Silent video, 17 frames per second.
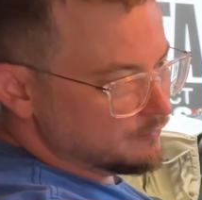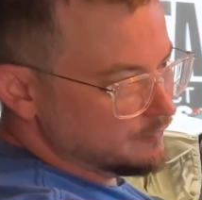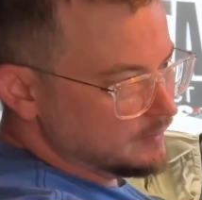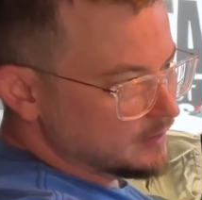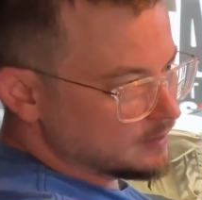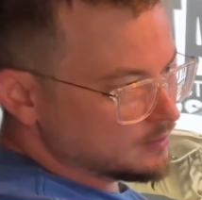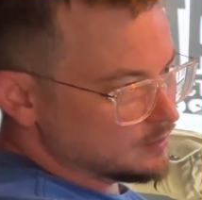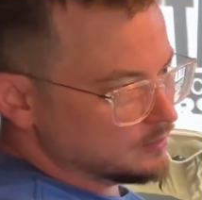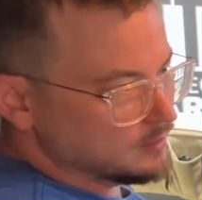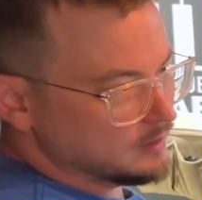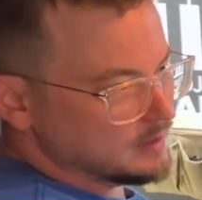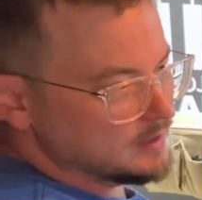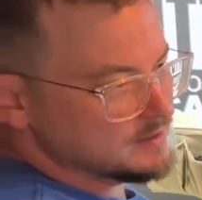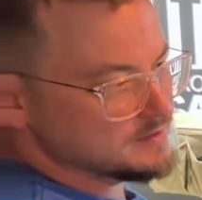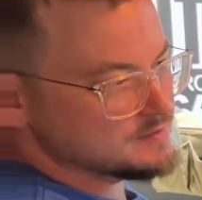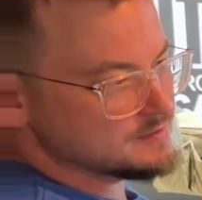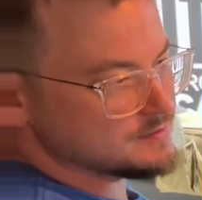vehicle
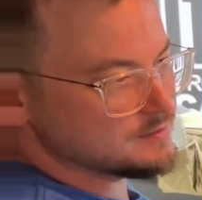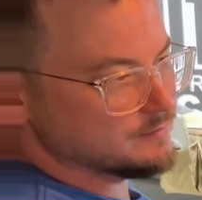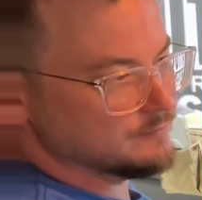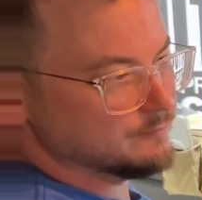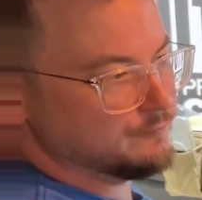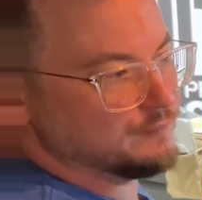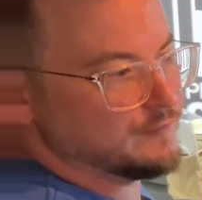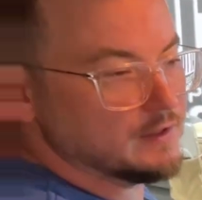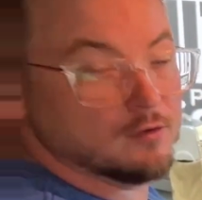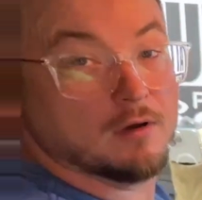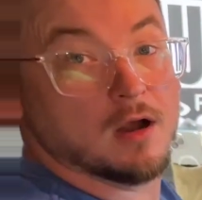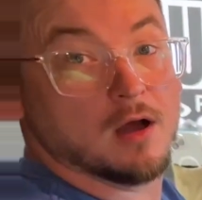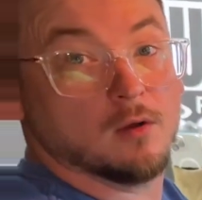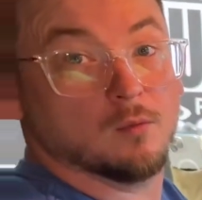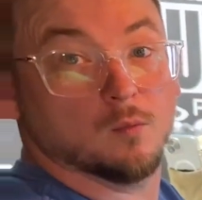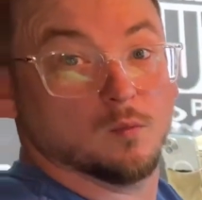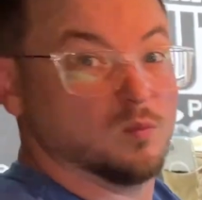is figure
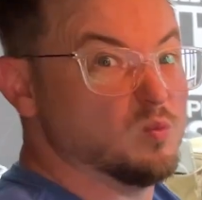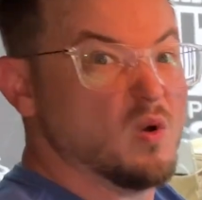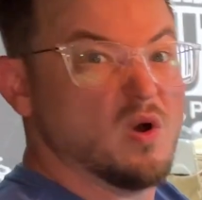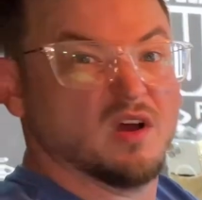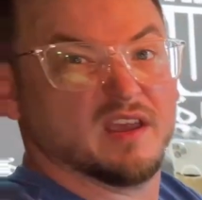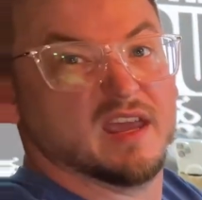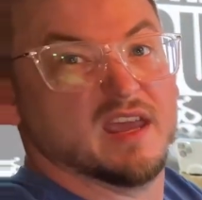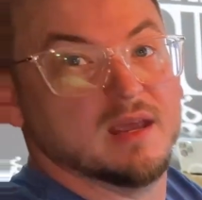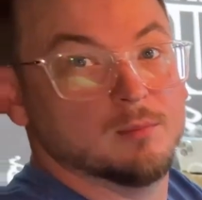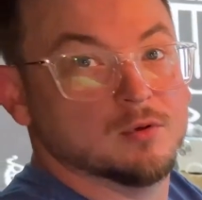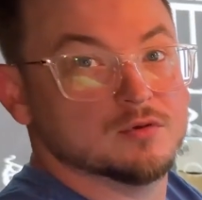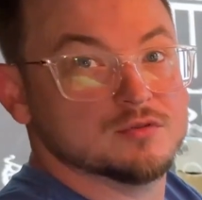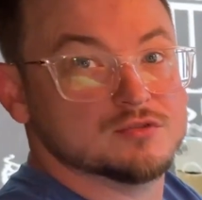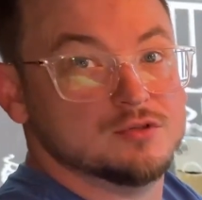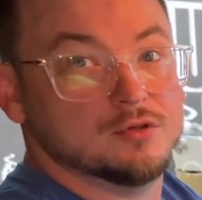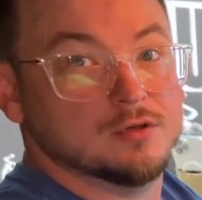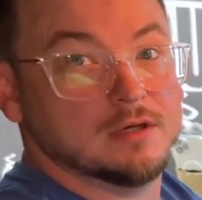out what
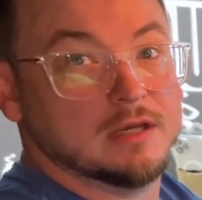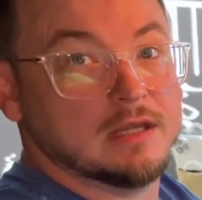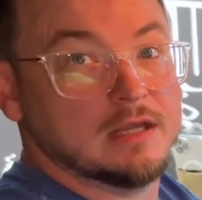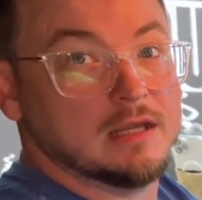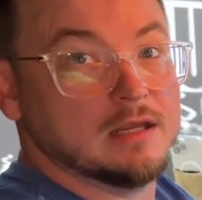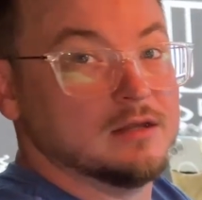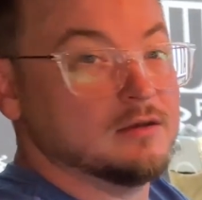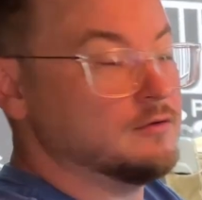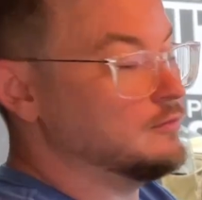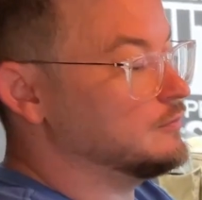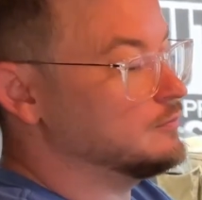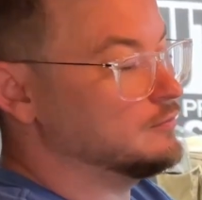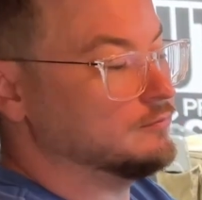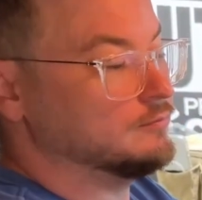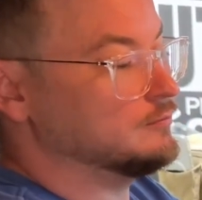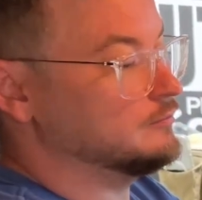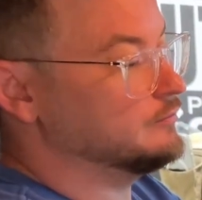cables do you need,
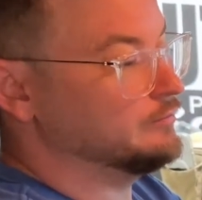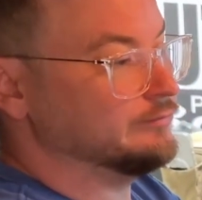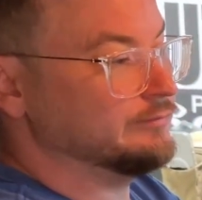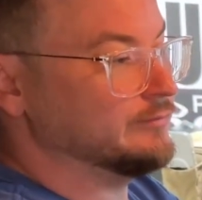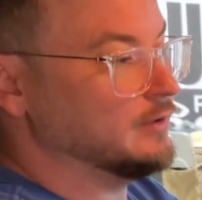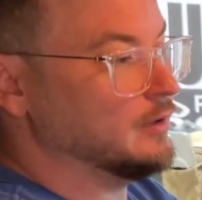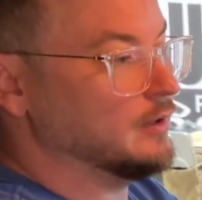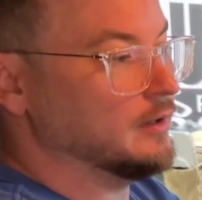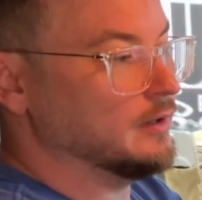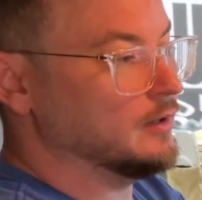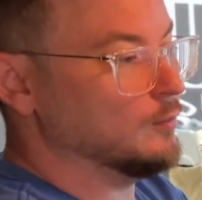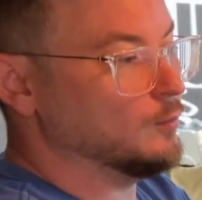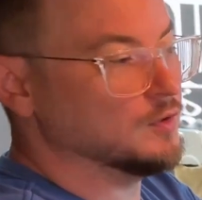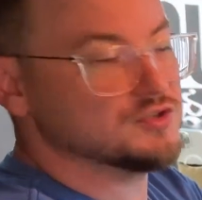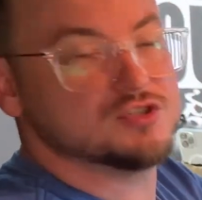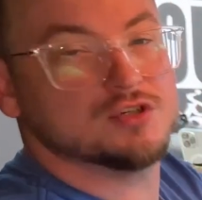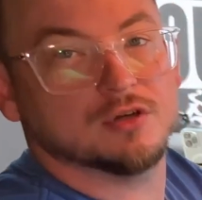
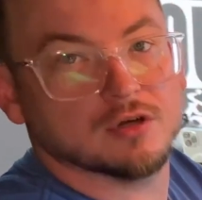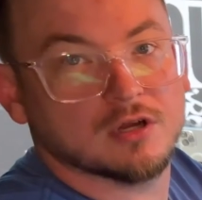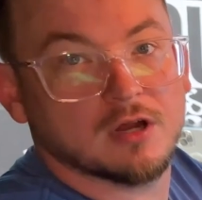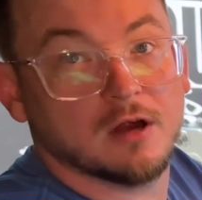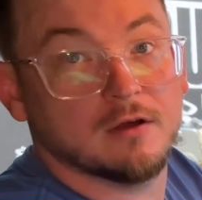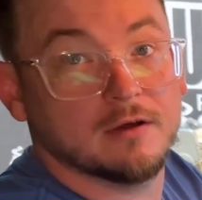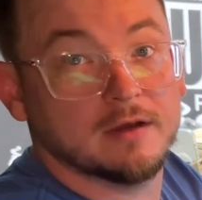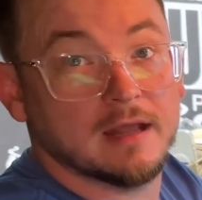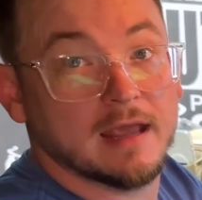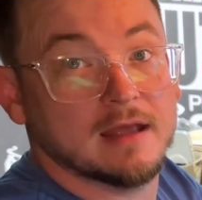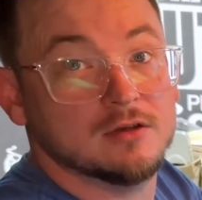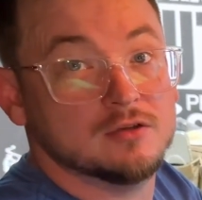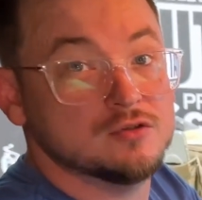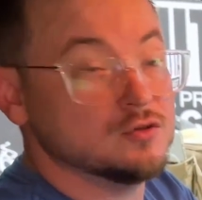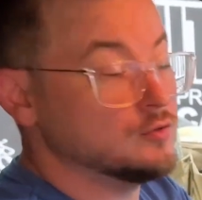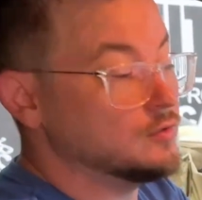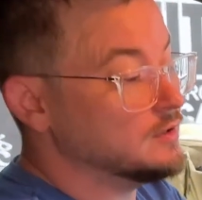what's your current
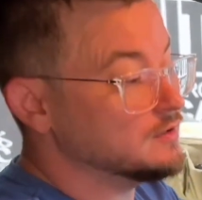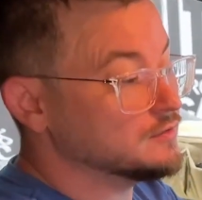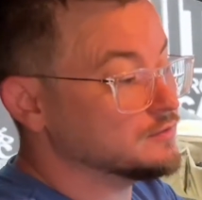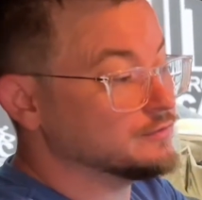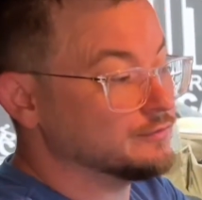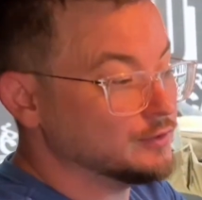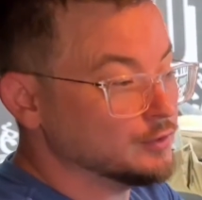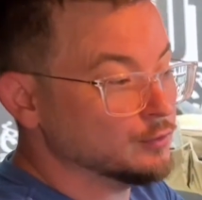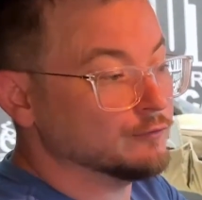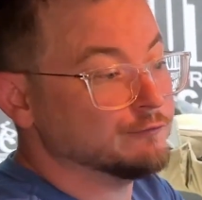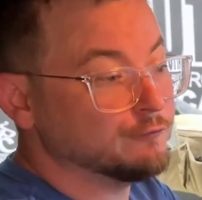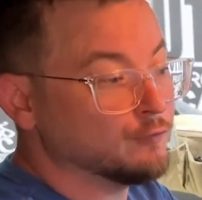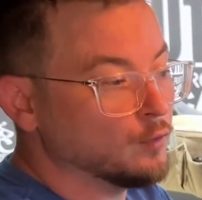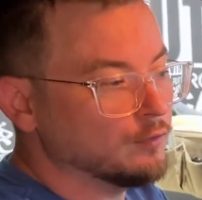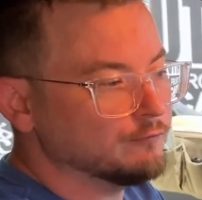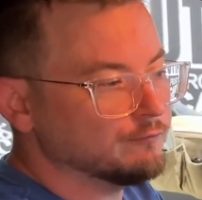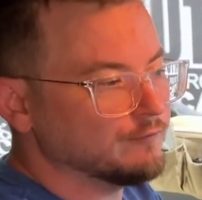head unit's
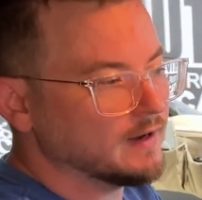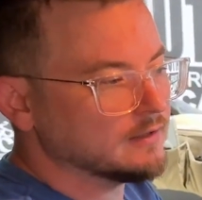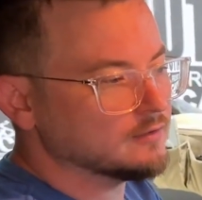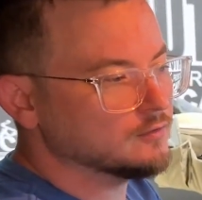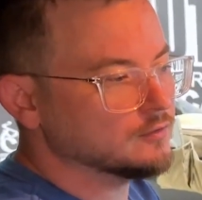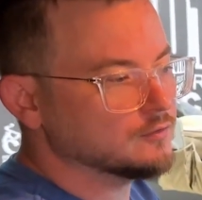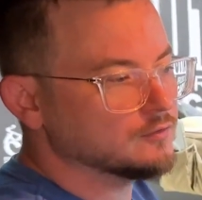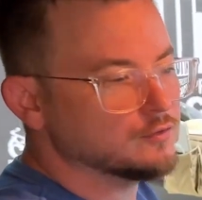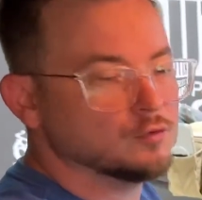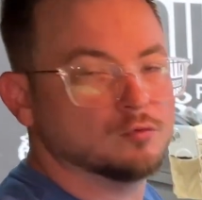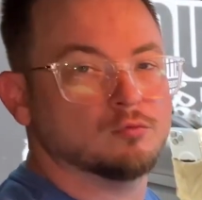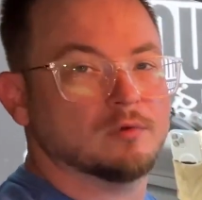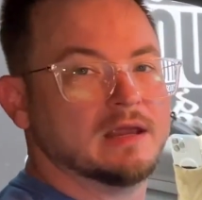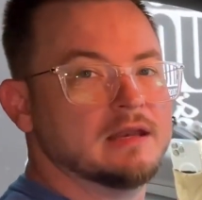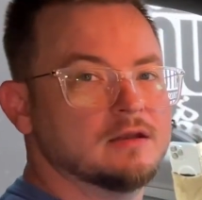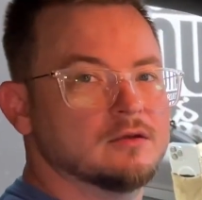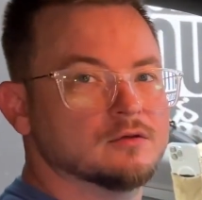form factor. So
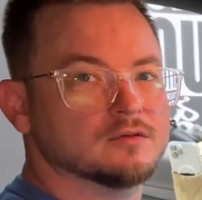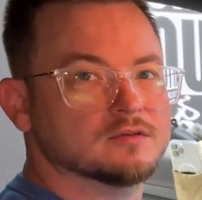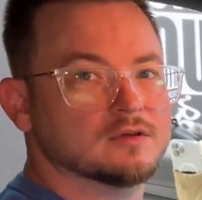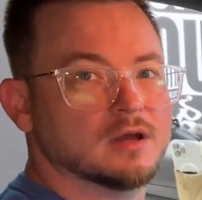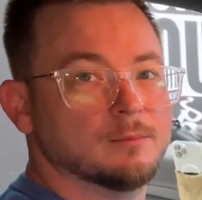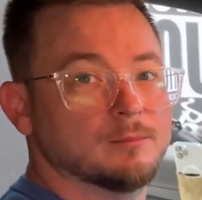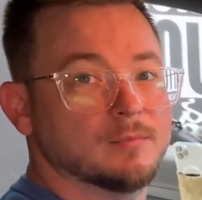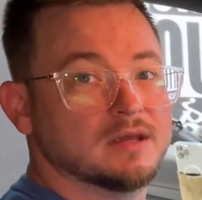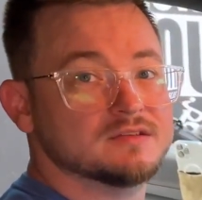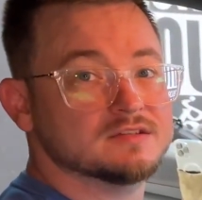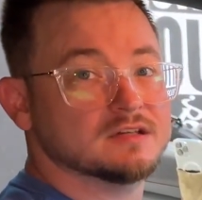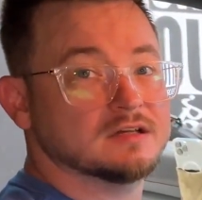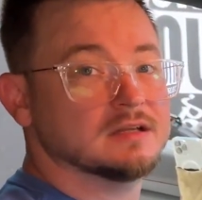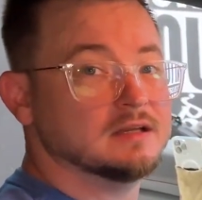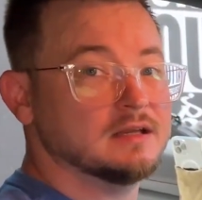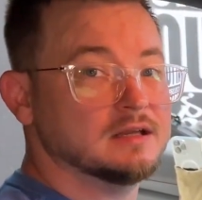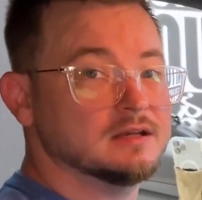radios come
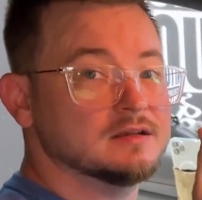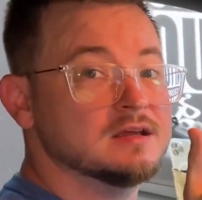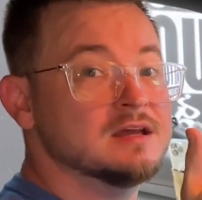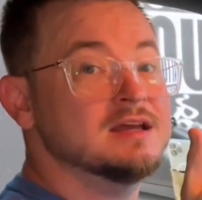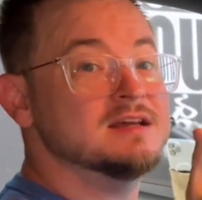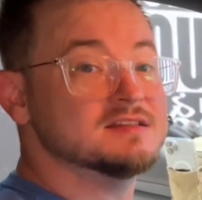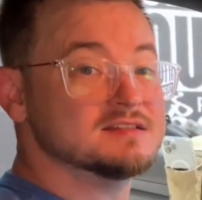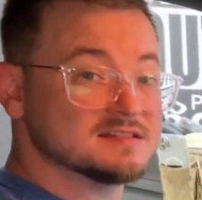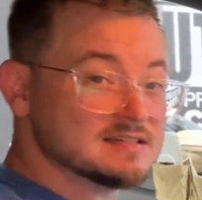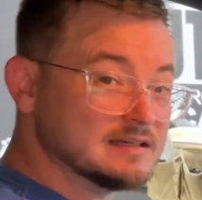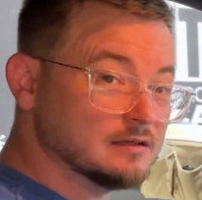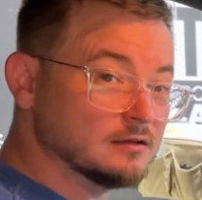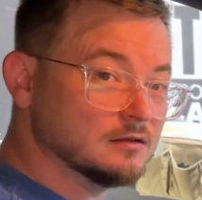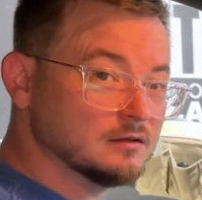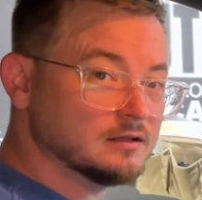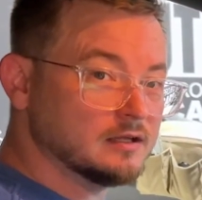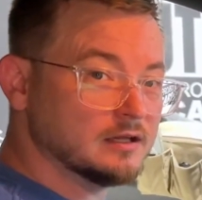basically in
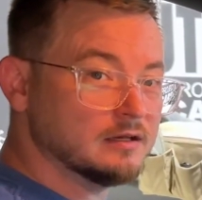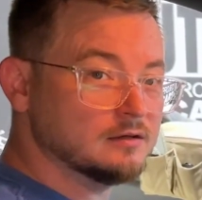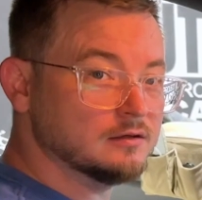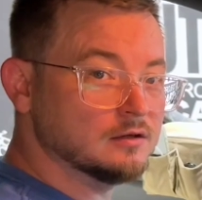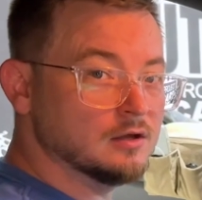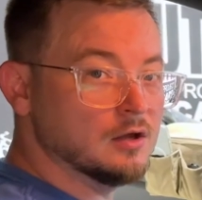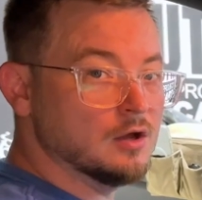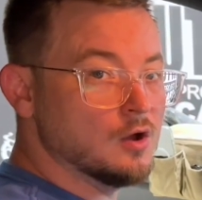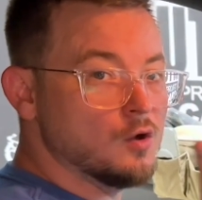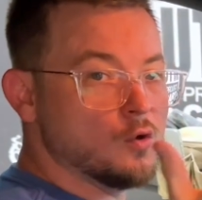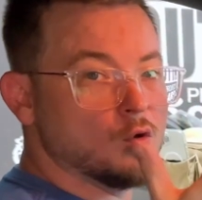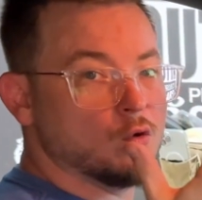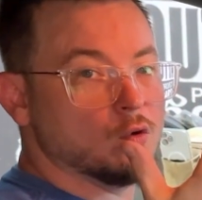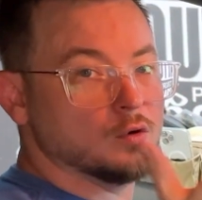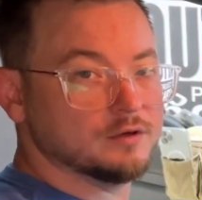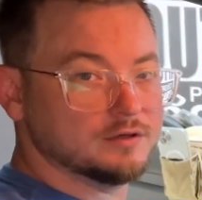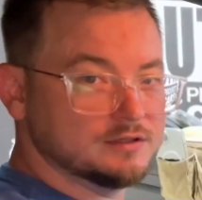single DIN
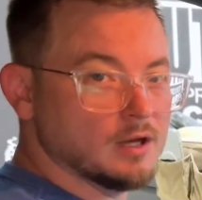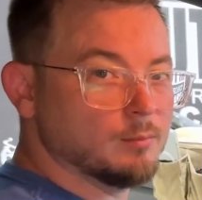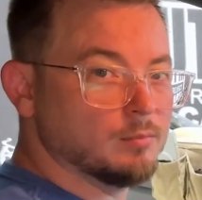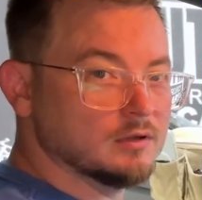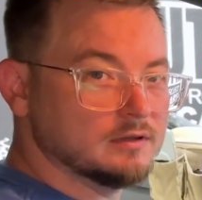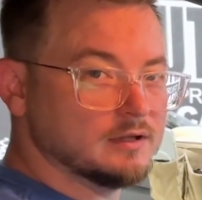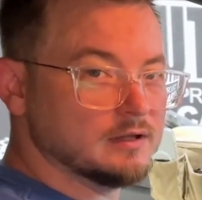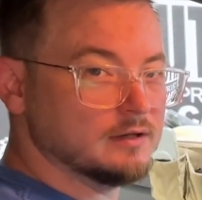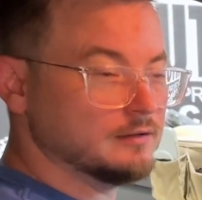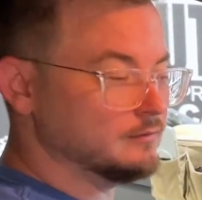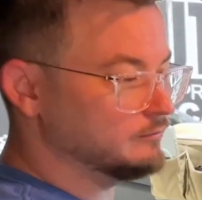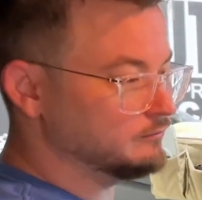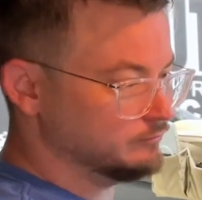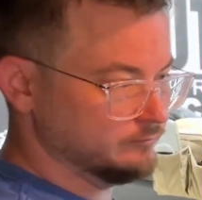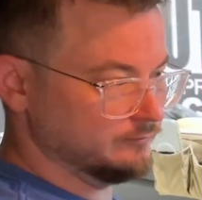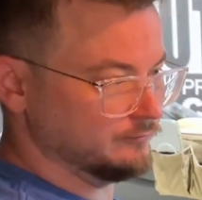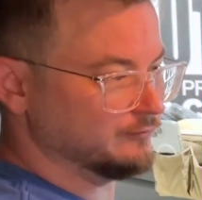or double DIN
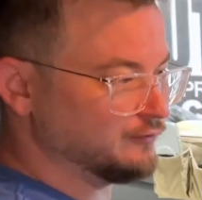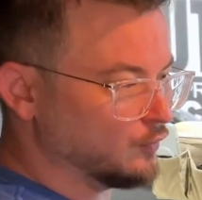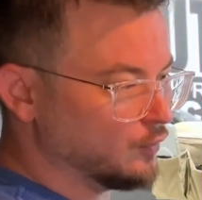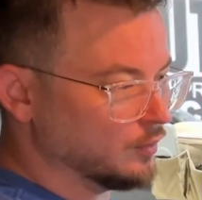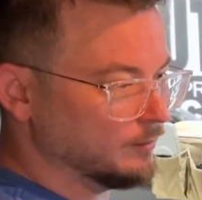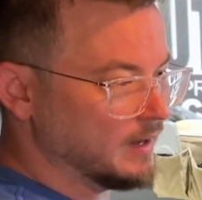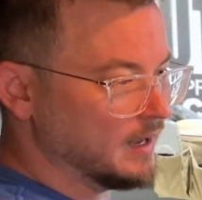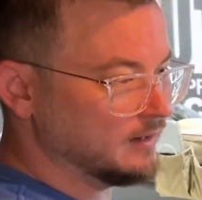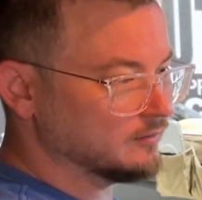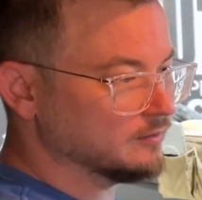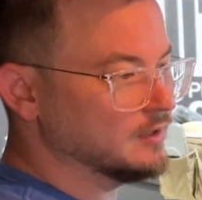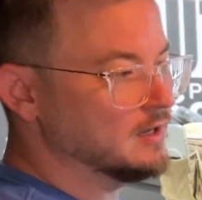format.